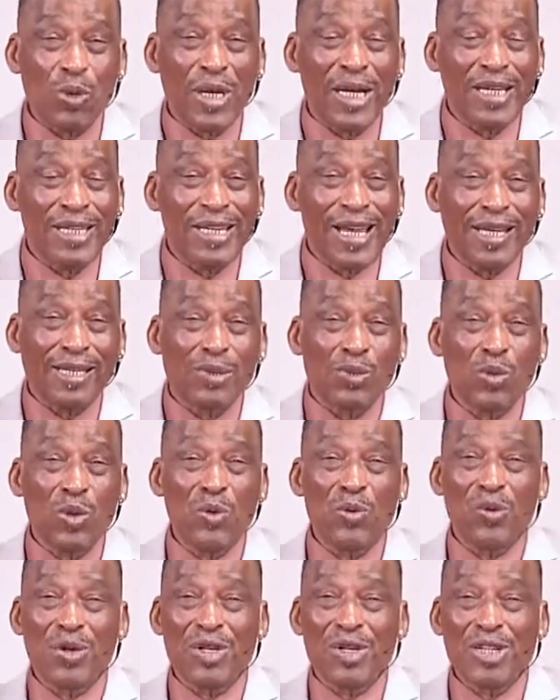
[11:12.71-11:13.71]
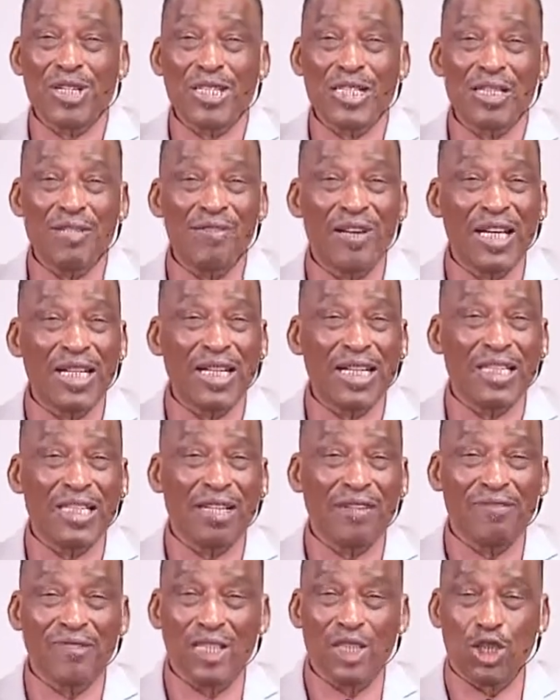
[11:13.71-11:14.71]
a way that we will receive an
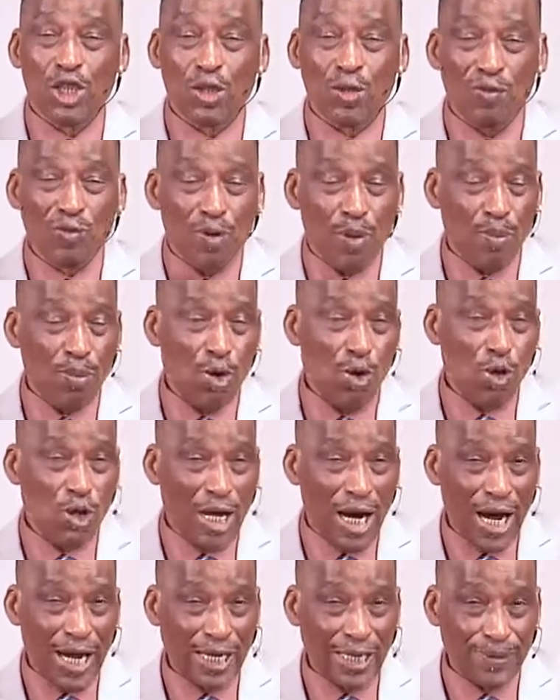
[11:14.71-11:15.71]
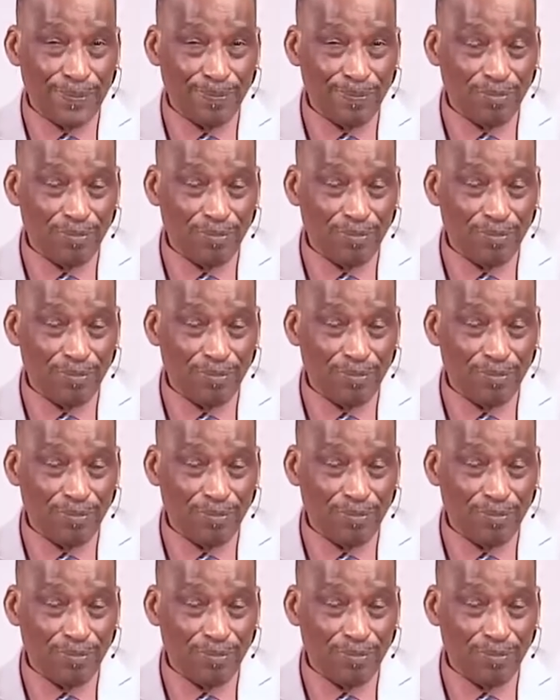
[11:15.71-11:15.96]
intervention from on high.